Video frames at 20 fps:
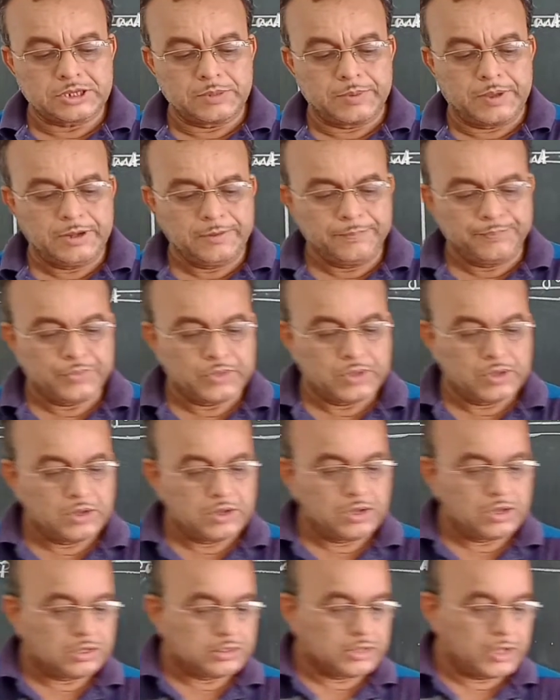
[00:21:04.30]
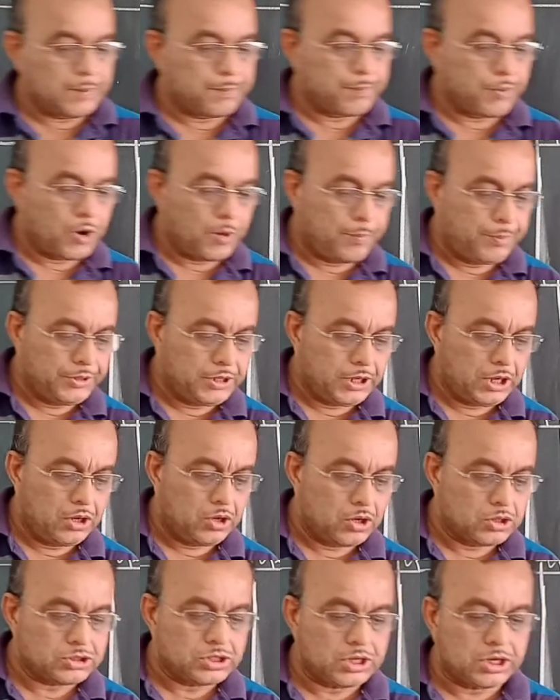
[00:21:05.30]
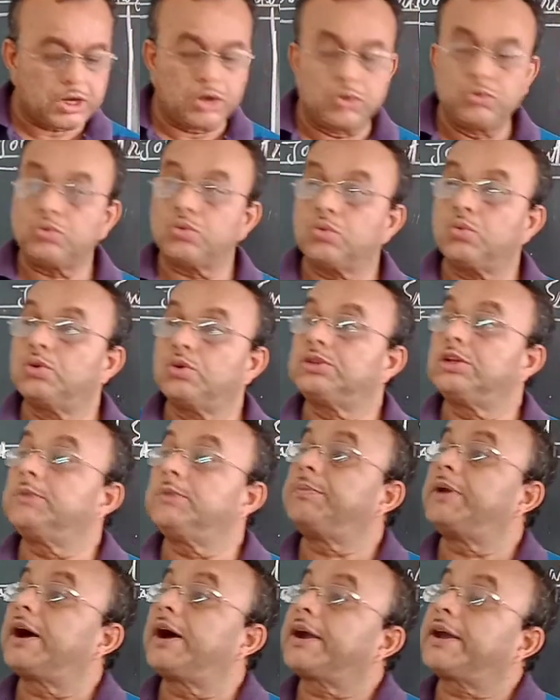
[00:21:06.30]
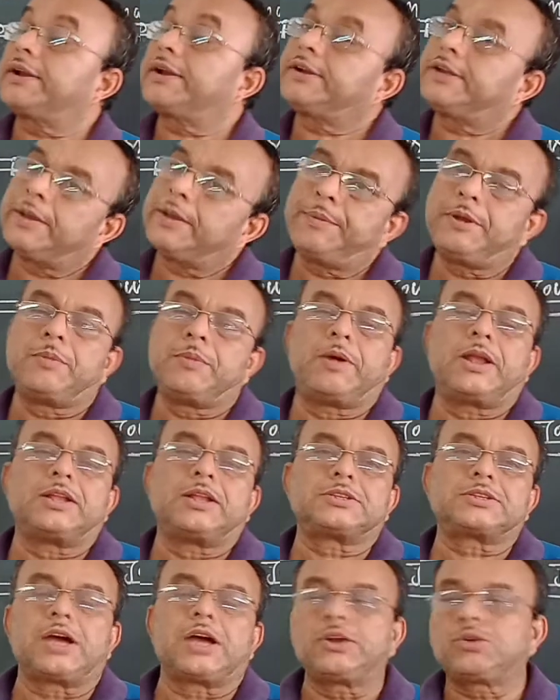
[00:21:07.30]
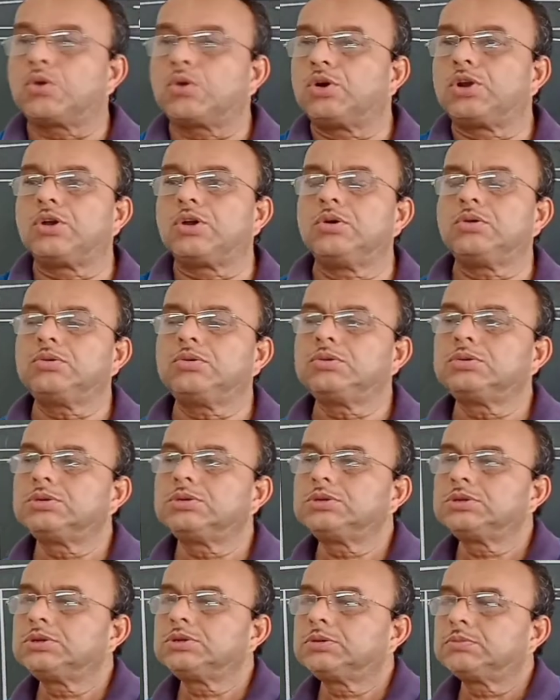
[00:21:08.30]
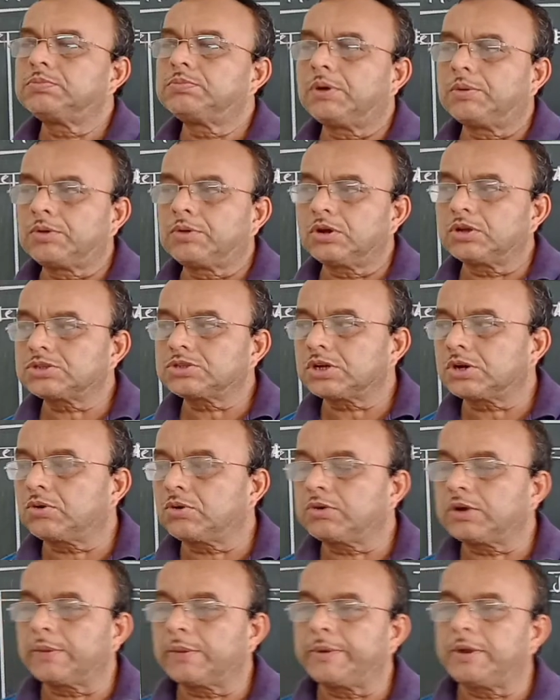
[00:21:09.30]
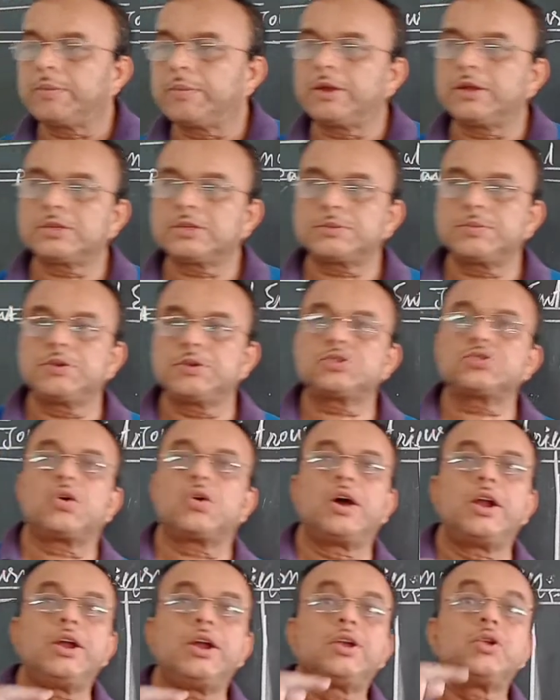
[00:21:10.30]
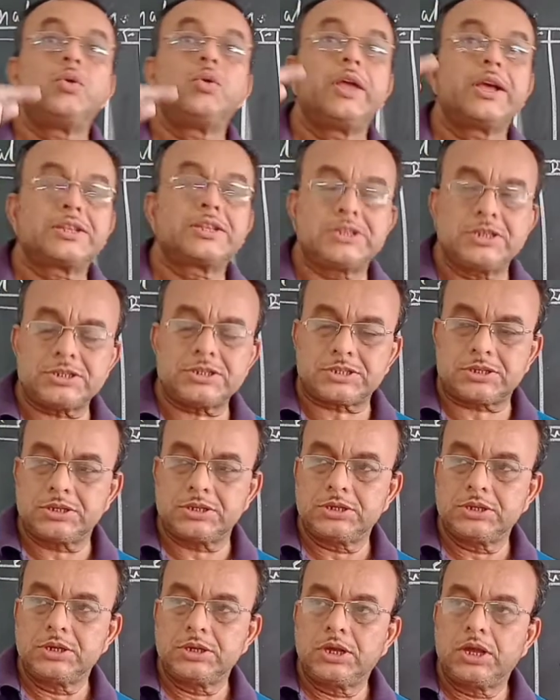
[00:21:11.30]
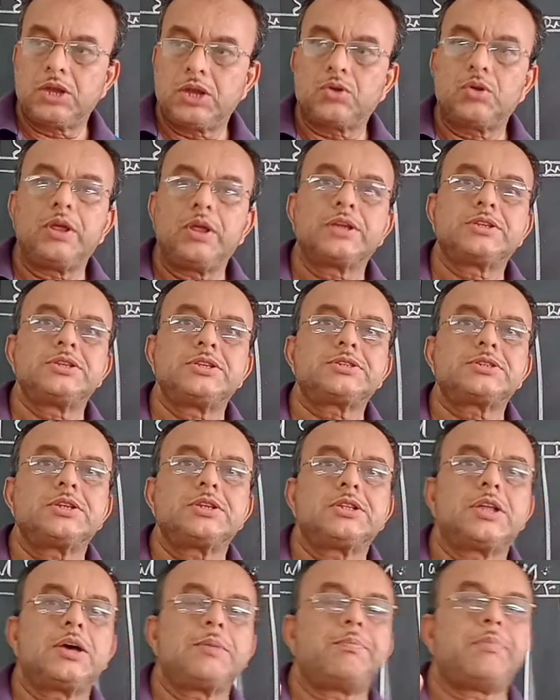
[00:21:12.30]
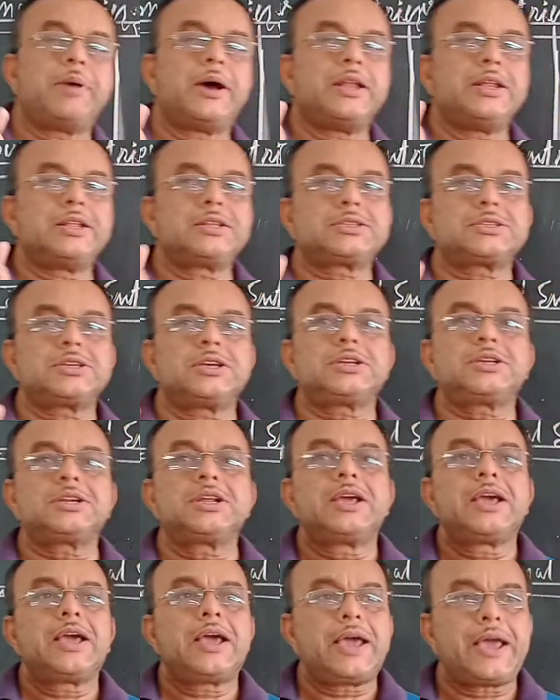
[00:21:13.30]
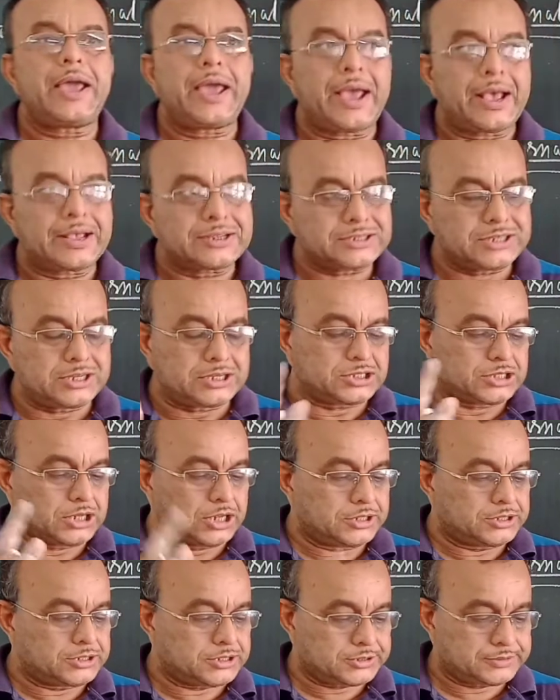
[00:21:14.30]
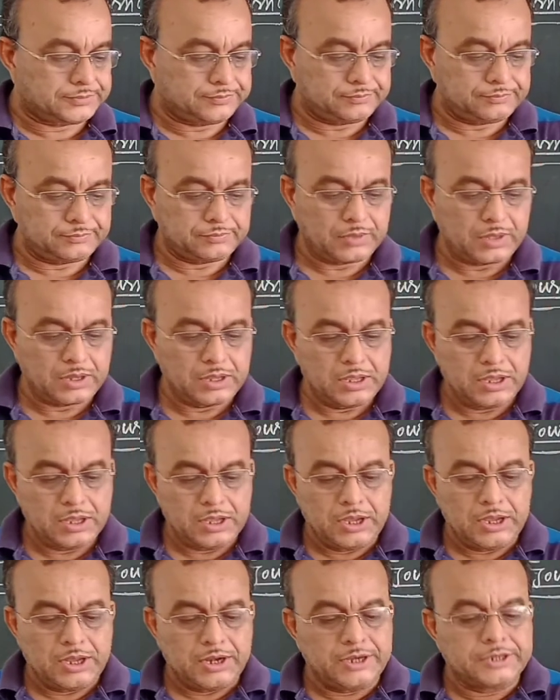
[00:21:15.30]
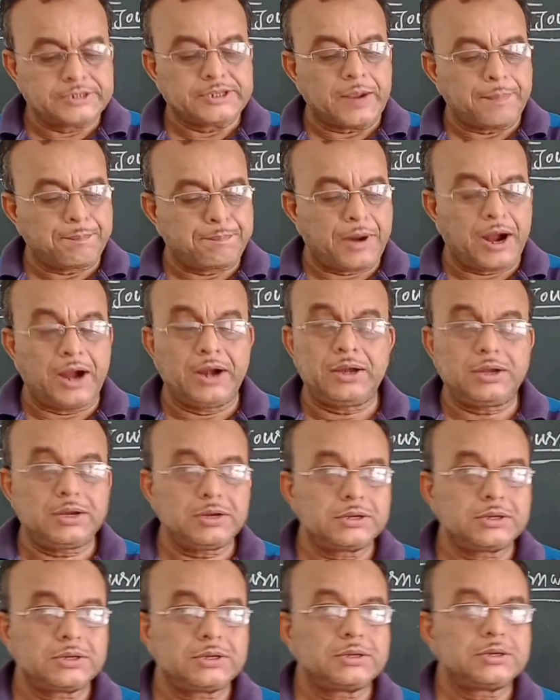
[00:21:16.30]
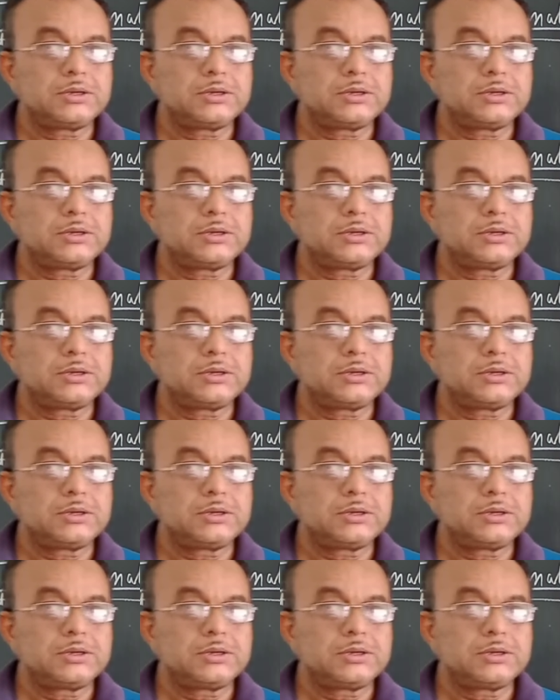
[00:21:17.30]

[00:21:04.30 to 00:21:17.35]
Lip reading: given? The profit and loss account within bracket debit balance. I told you, profit and loss account debit balance means where it will exist? It will exist in the balance sheet asset sides. Reserve fund